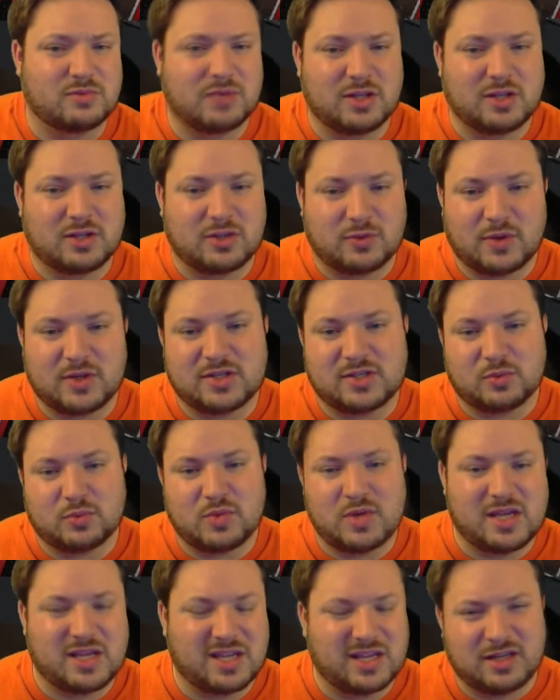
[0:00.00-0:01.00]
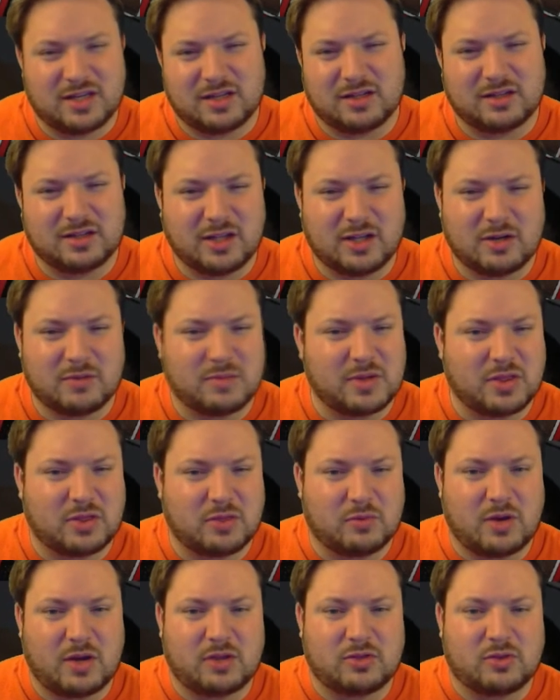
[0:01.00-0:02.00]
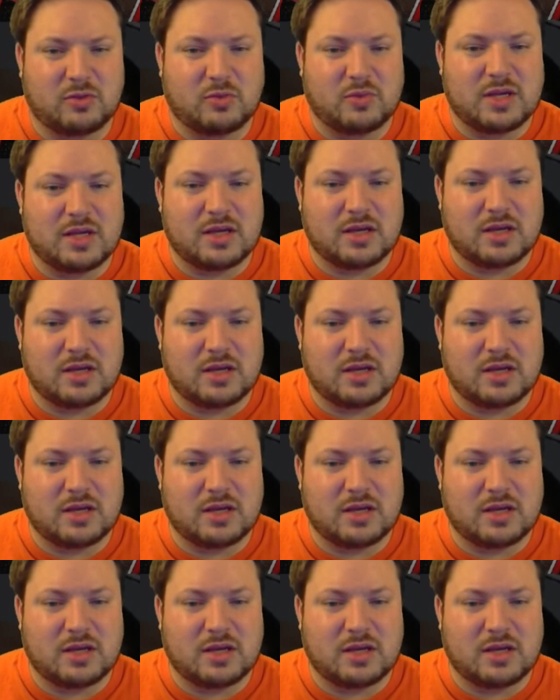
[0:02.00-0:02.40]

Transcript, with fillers: really twice a week and a little bit throughout the week,